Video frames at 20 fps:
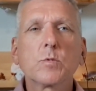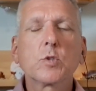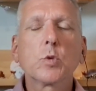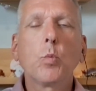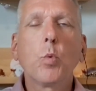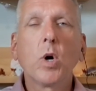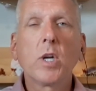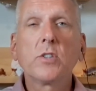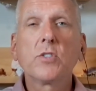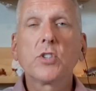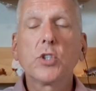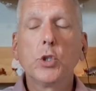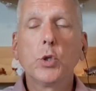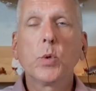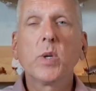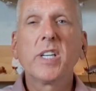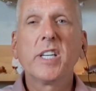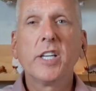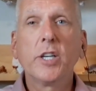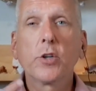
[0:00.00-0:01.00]
one, so you
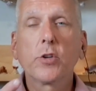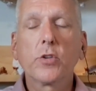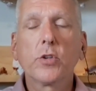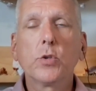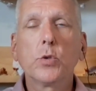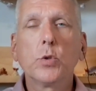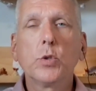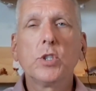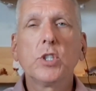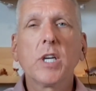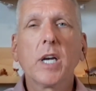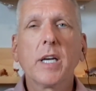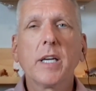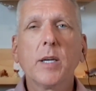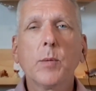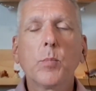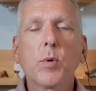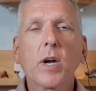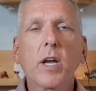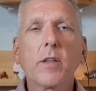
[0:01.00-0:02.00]
can hear the
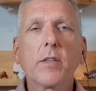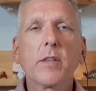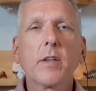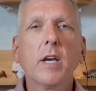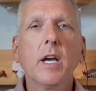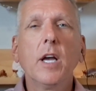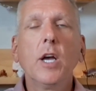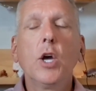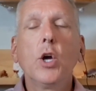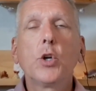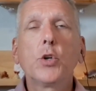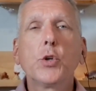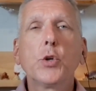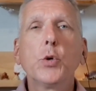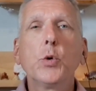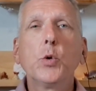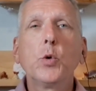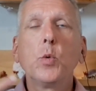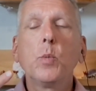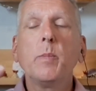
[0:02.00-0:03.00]
Ujjayi breath.
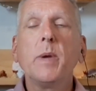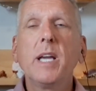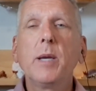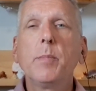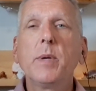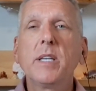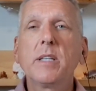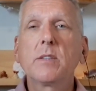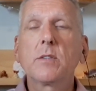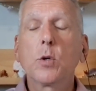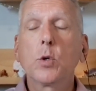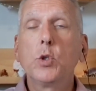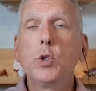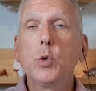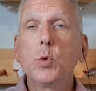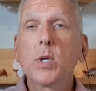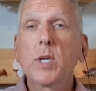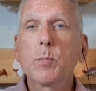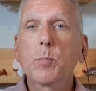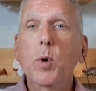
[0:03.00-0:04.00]
Two, maybe so you
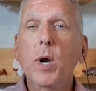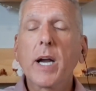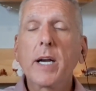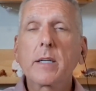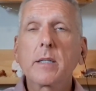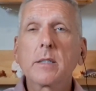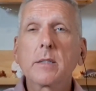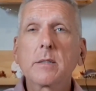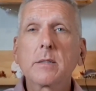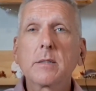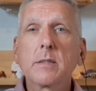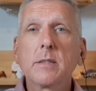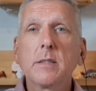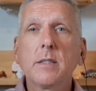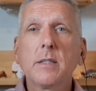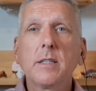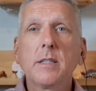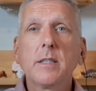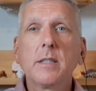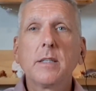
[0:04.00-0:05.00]
can practice
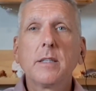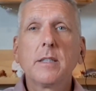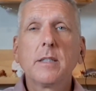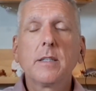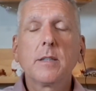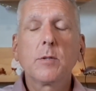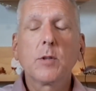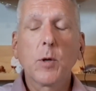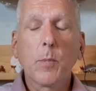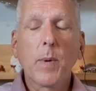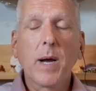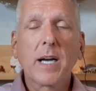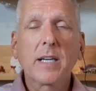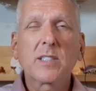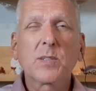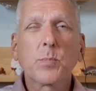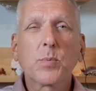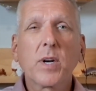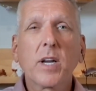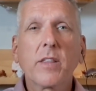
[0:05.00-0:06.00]
the box
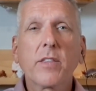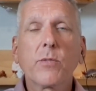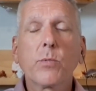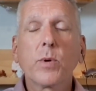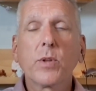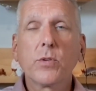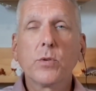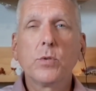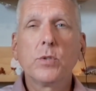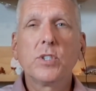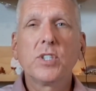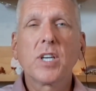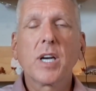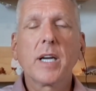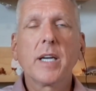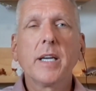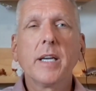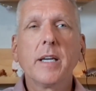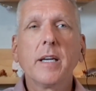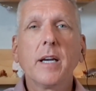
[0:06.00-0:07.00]
breath with
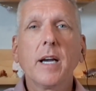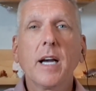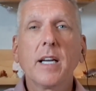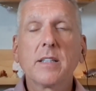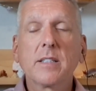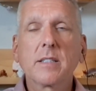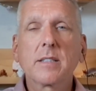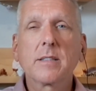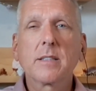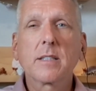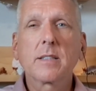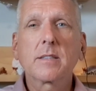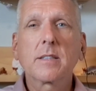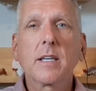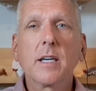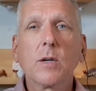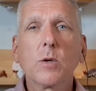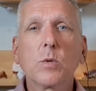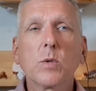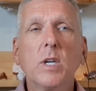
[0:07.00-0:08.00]
Ujjayi on the 6th
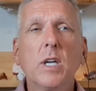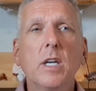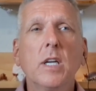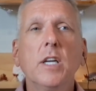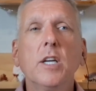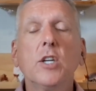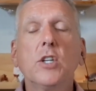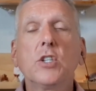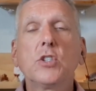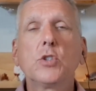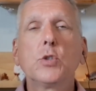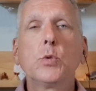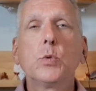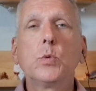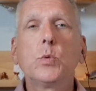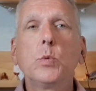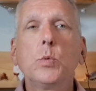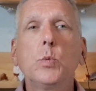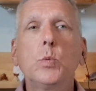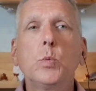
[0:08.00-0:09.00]
count
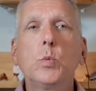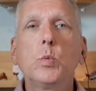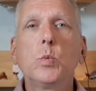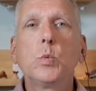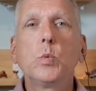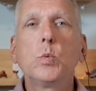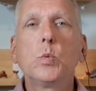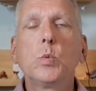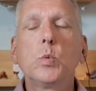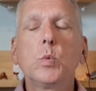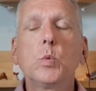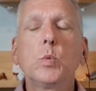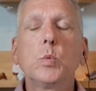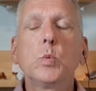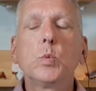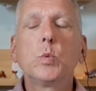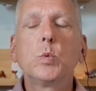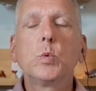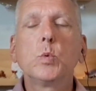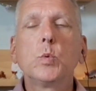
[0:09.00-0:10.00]
to
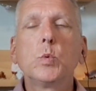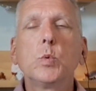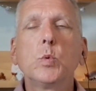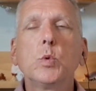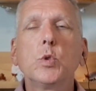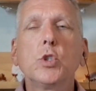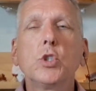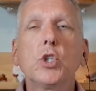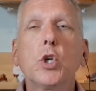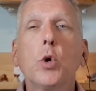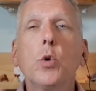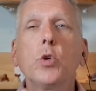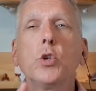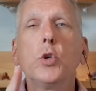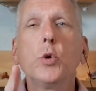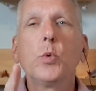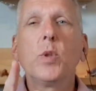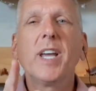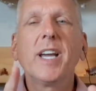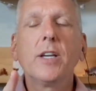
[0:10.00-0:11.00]
show
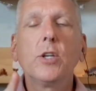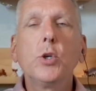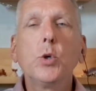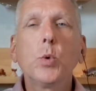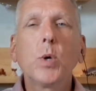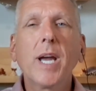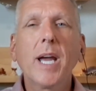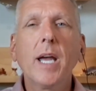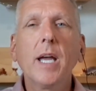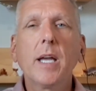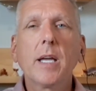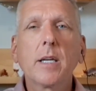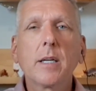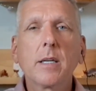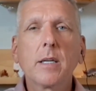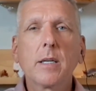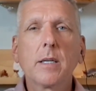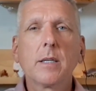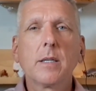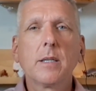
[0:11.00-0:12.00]
you that you
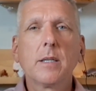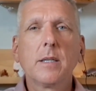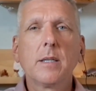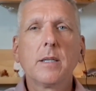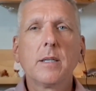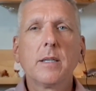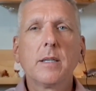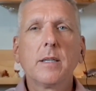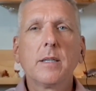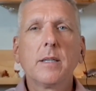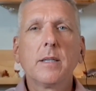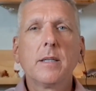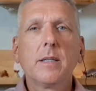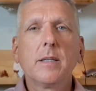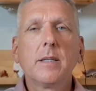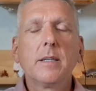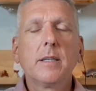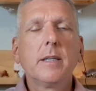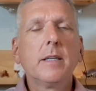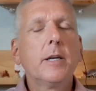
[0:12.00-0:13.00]
can.
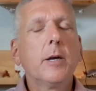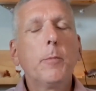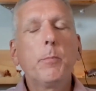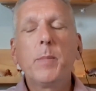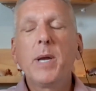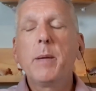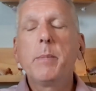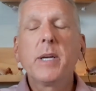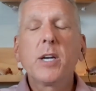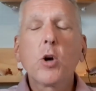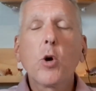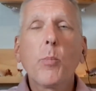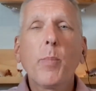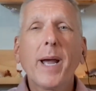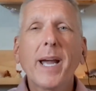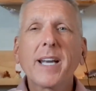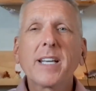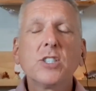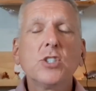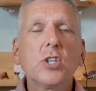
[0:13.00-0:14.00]
Maybe go
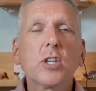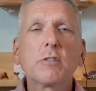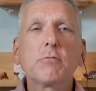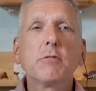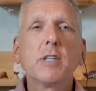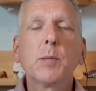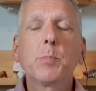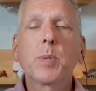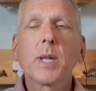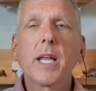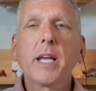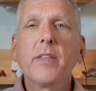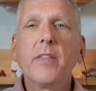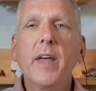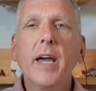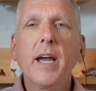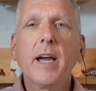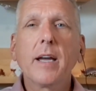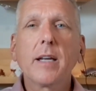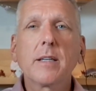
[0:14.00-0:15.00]
back and just replay
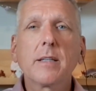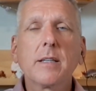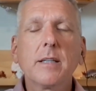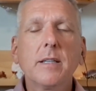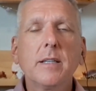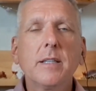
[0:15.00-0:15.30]
that.